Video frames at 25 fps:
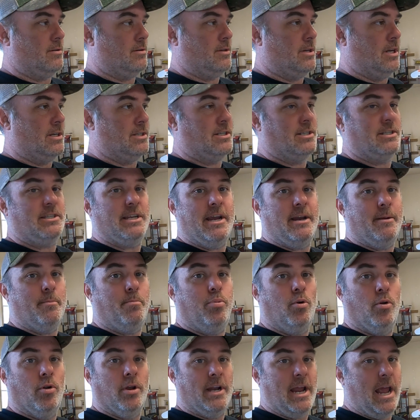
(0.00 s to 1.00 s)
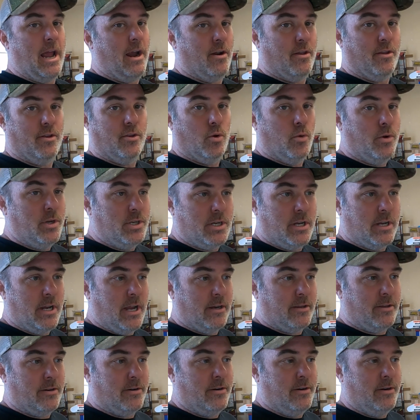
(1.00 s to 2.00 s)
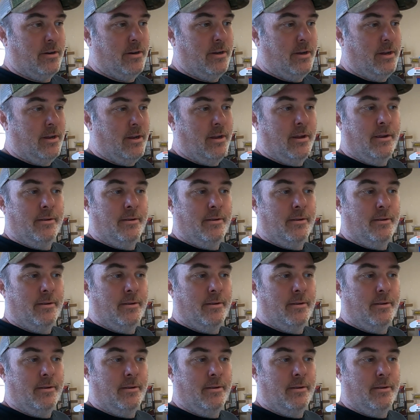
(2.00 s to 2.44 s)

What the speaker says: It doesn't say to pull it out of the Deutsch connector.